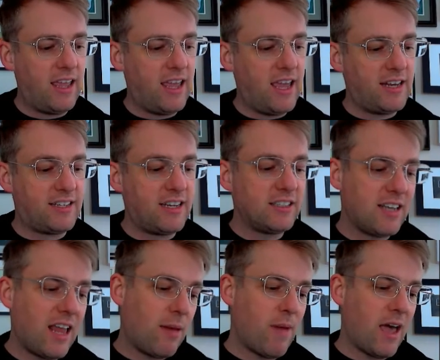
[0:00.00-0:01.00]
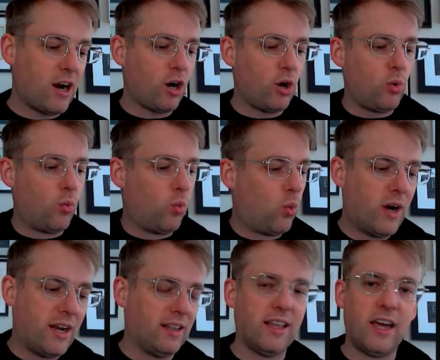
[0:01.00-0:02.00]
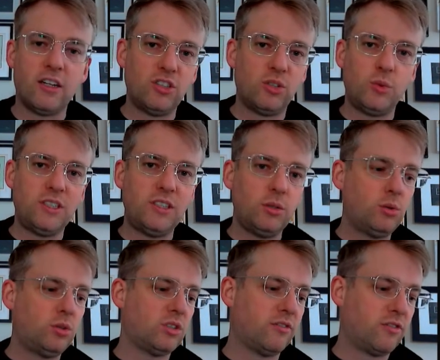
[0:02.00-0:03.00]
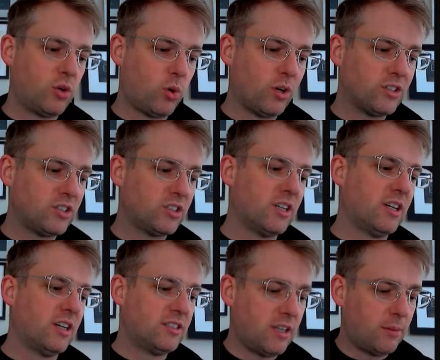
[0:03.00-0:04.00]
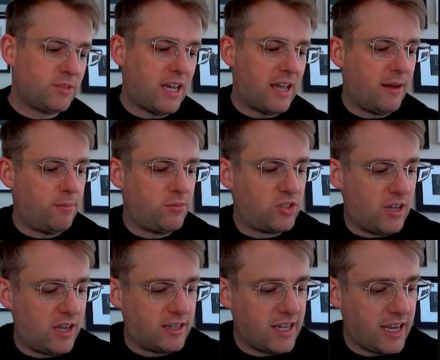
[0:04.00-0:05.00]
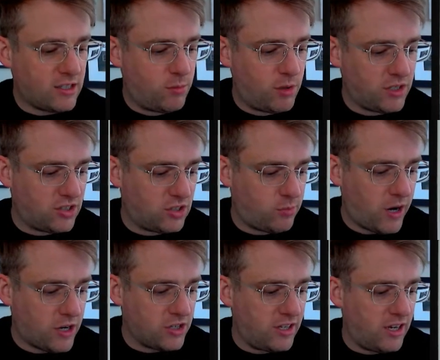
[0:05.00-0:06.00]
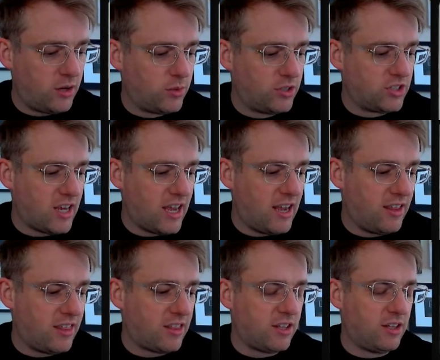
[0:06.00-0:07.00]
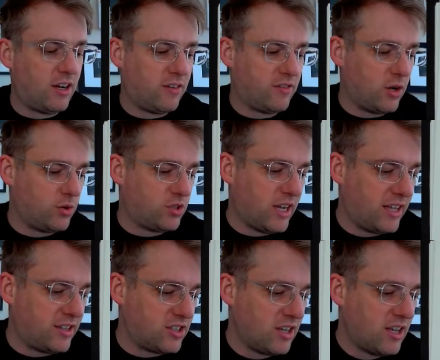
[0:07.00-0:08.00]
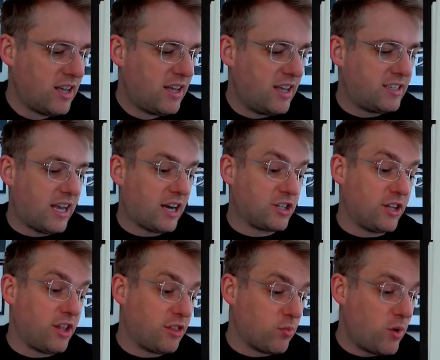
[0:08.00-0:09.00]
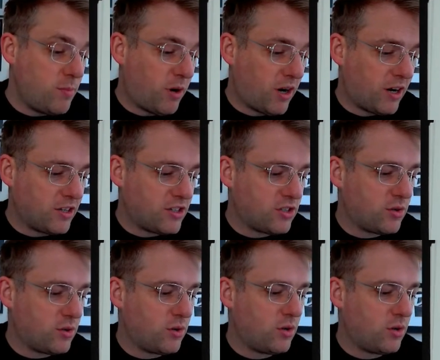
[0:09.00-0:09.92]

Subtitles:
It does not matter what letters we use, of course. Sometimes textbooks especially will say that the law of cosines is actually 3 parts,